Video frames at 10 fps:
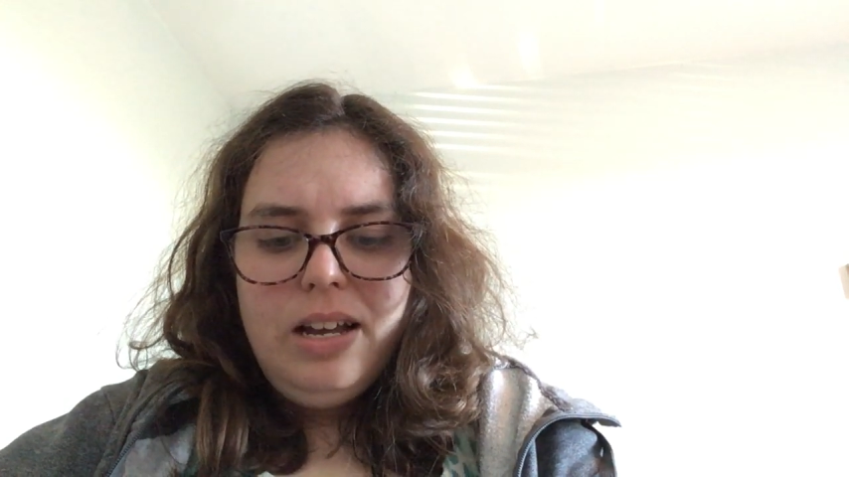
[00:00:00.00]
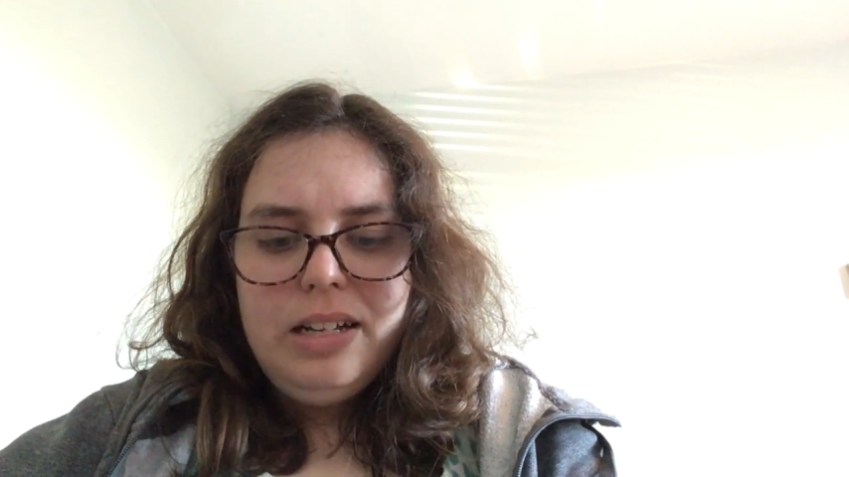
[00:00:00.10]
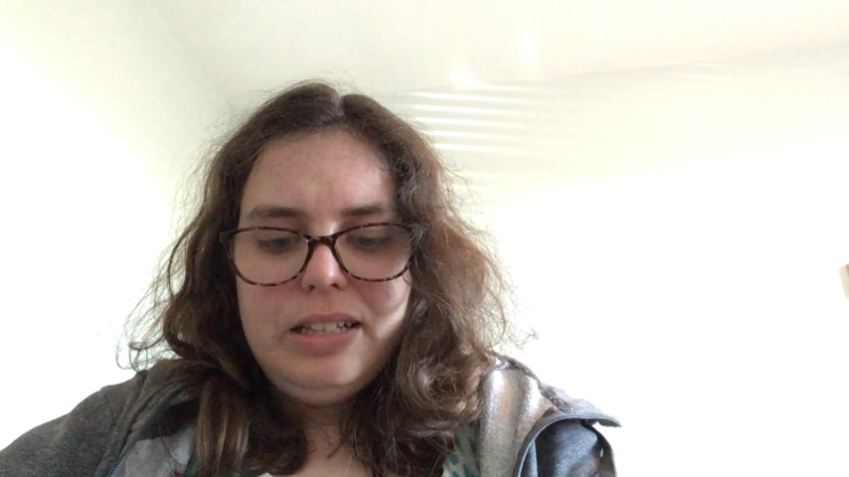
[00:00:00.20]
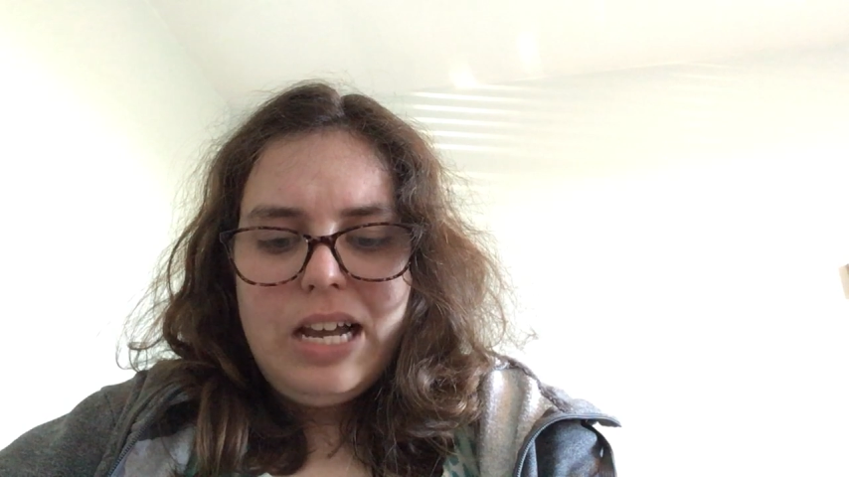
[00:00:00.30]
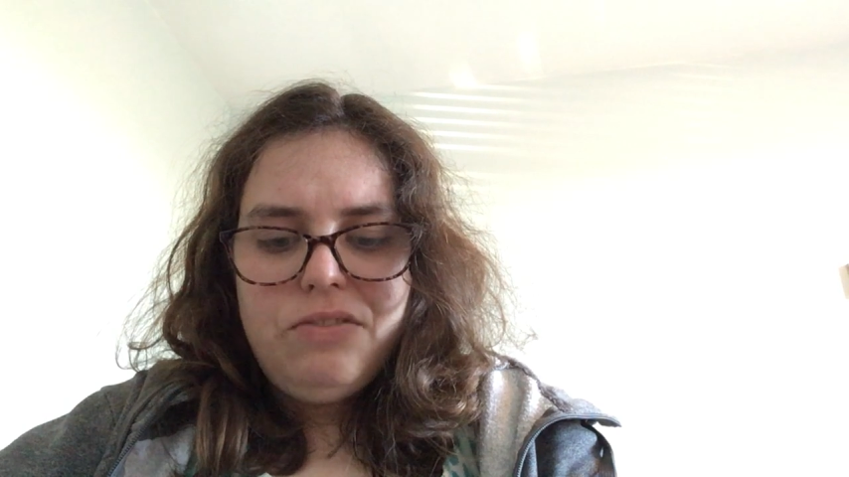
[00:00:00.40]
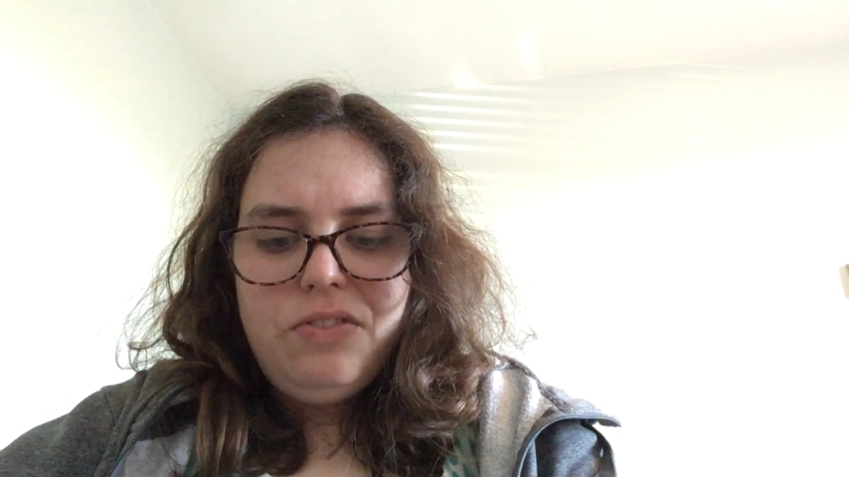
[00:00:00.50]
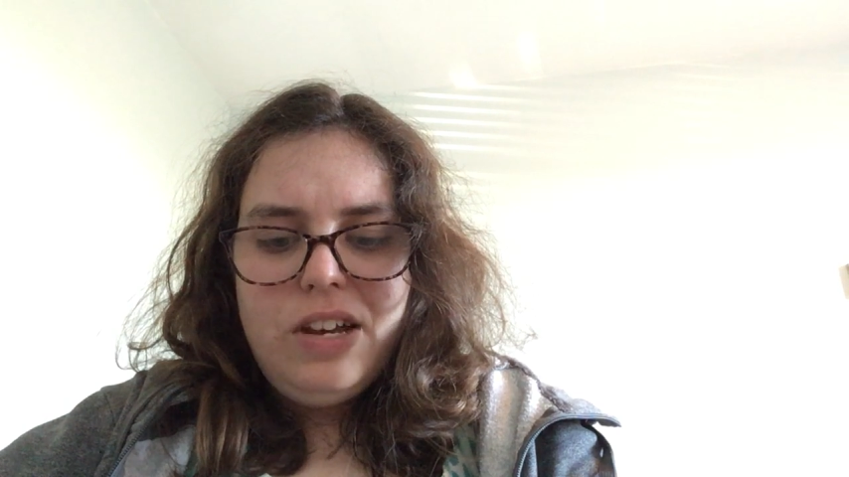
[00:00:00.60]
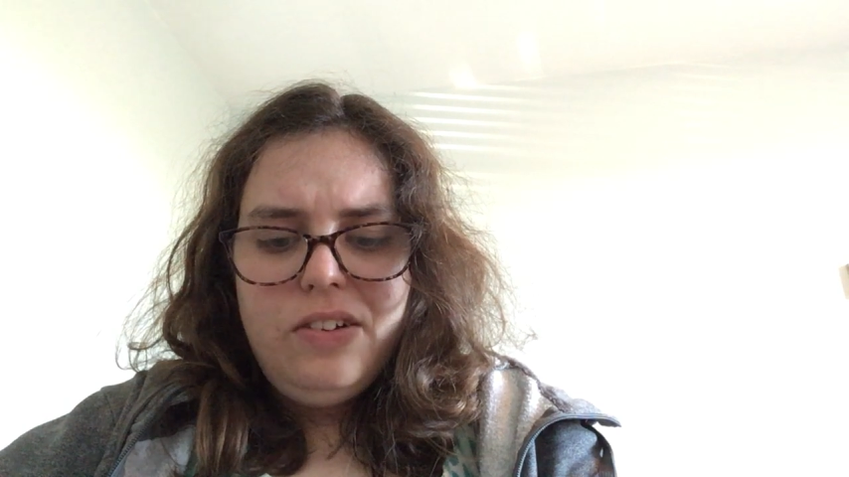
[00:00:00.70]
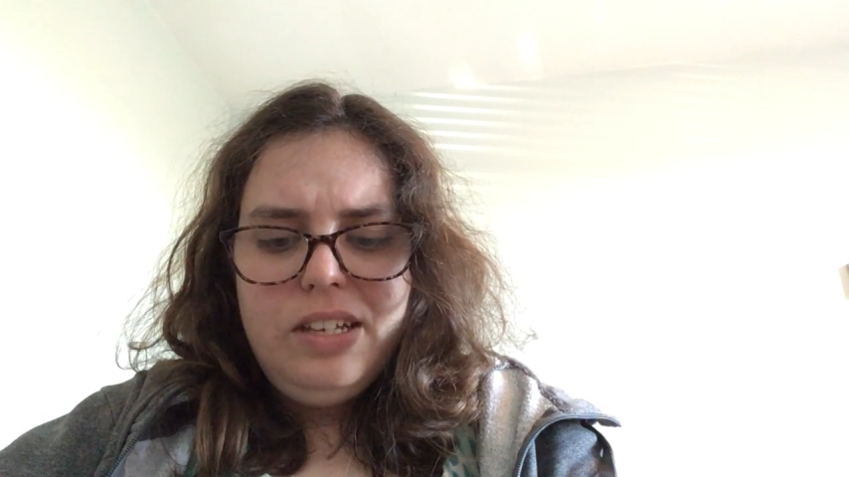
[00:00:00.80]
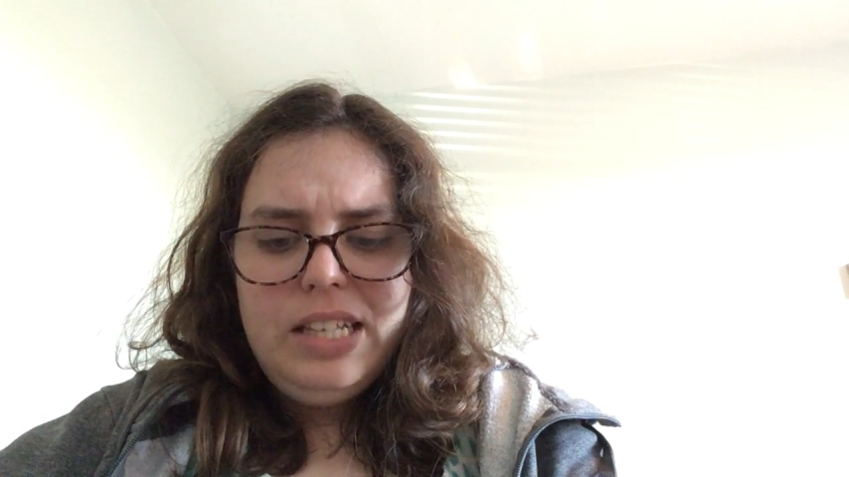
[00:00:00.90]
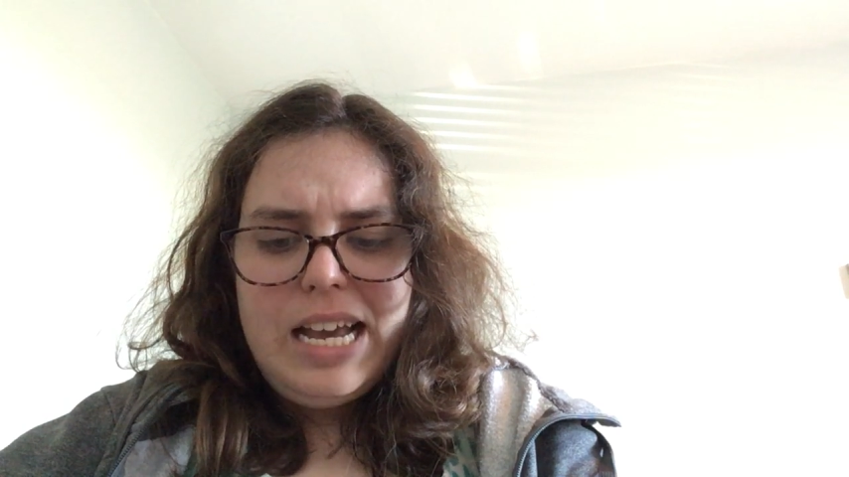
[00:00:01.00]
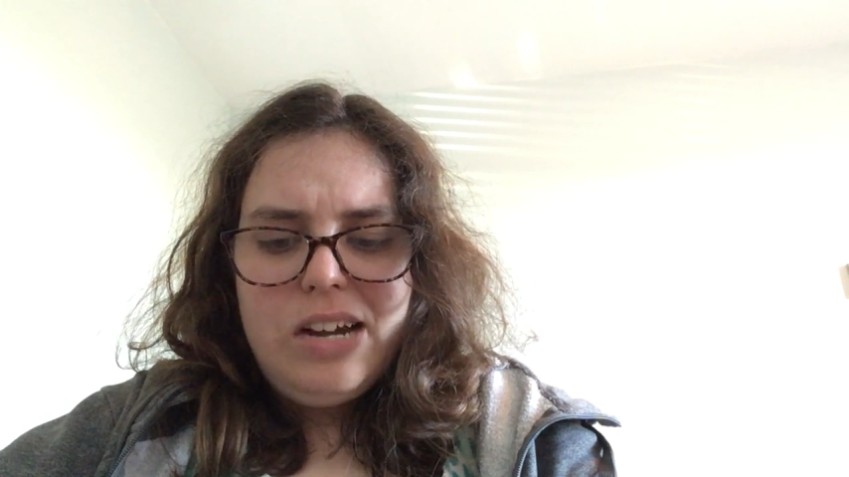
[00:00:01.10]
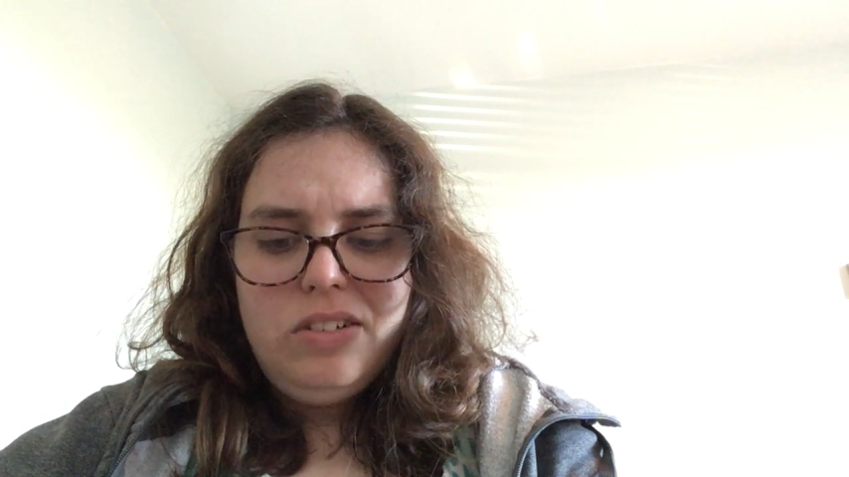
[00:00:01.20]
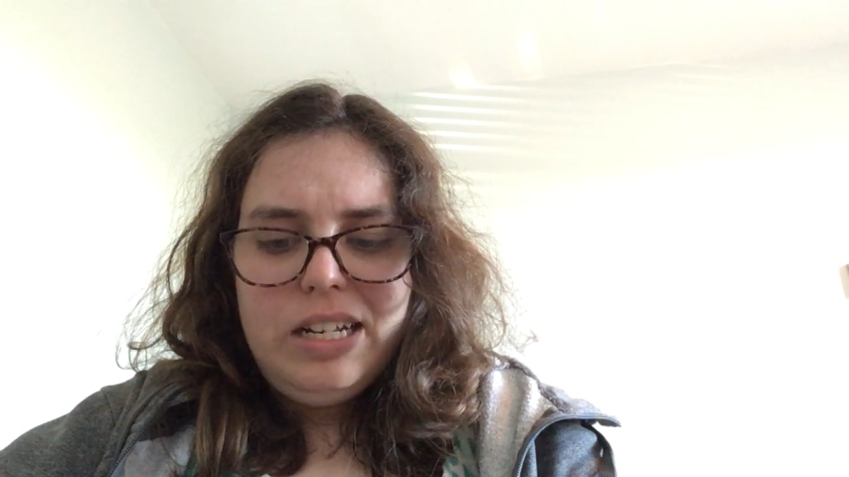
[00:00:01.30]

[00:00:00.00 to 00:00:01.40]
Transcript: I laughed very loud,